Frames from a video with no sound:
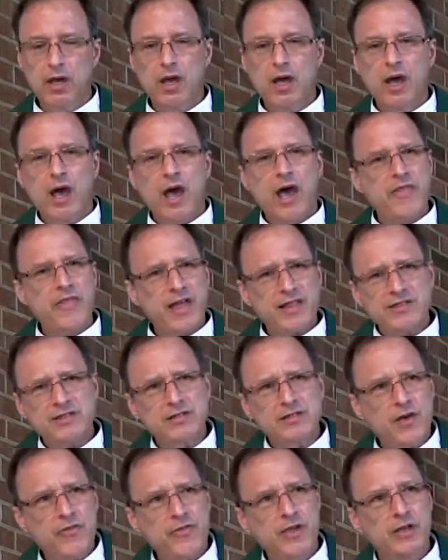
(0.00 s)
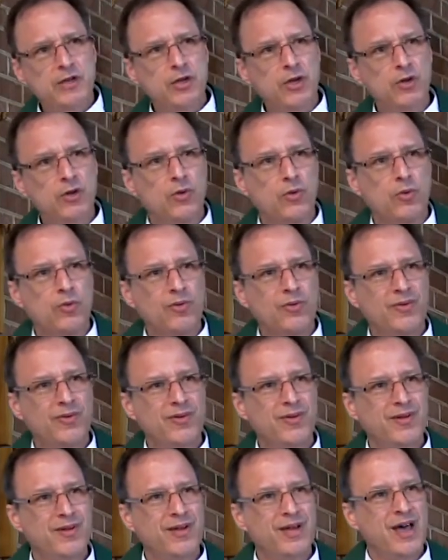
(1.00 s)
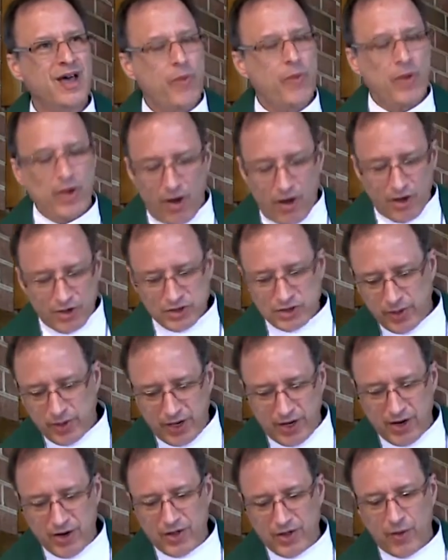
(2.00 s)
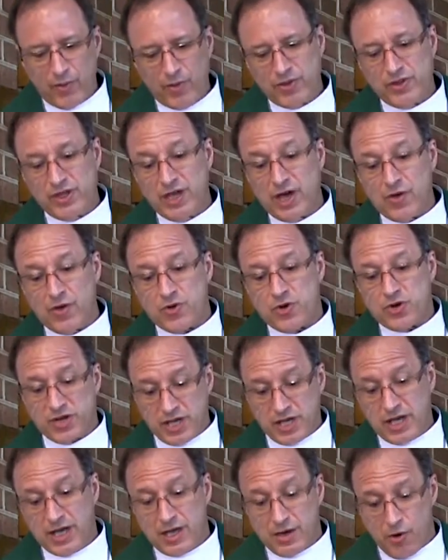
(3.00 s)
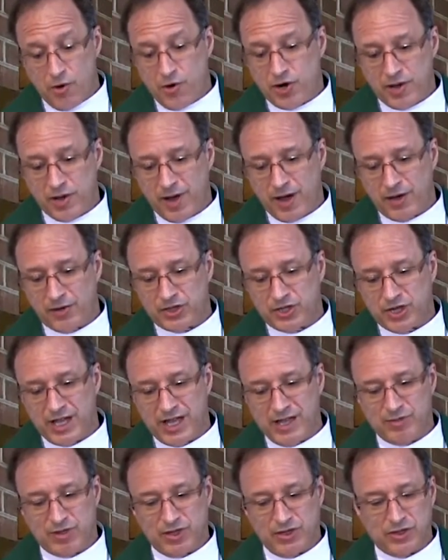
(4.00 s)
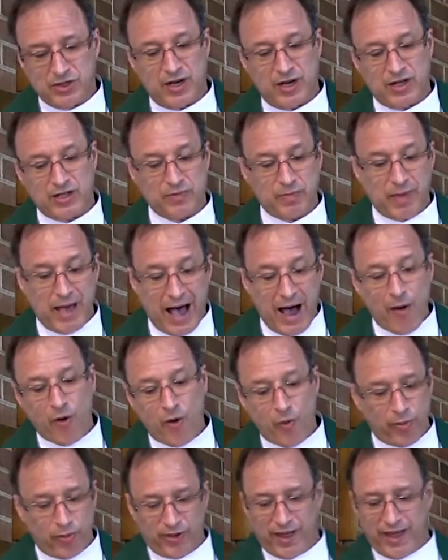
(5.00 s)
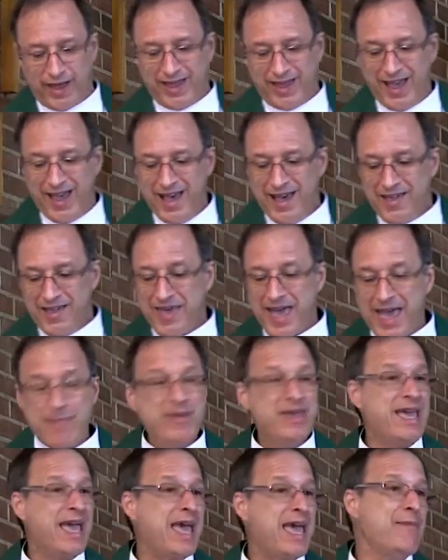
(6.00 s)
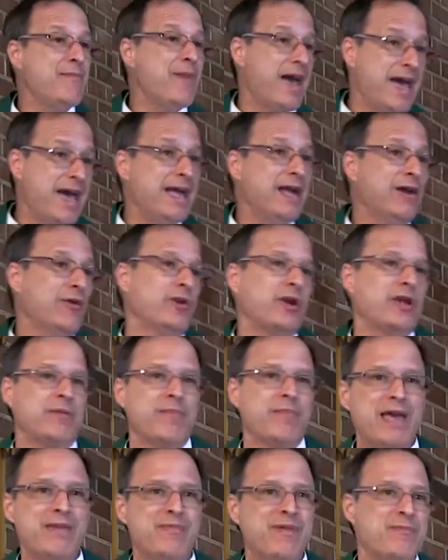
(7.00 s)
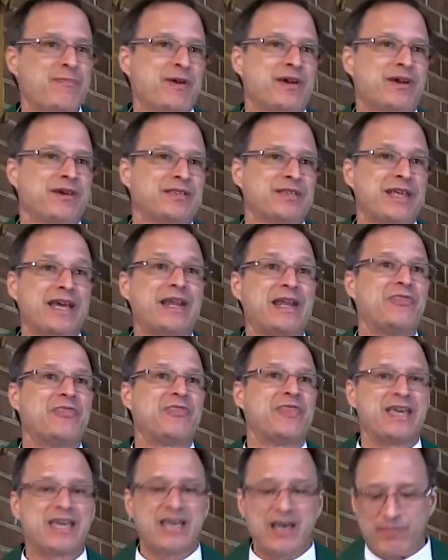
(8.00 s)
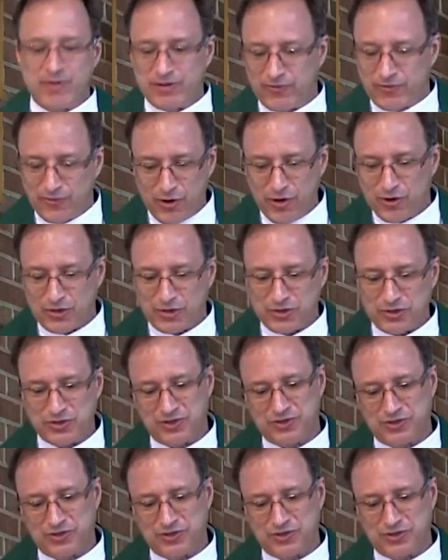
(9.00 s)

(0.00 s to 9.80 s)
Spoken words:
And that's nothing new. We also hear that when the other 10 heard about James and John's power play, they became angry, maybe because they didn't think of it first.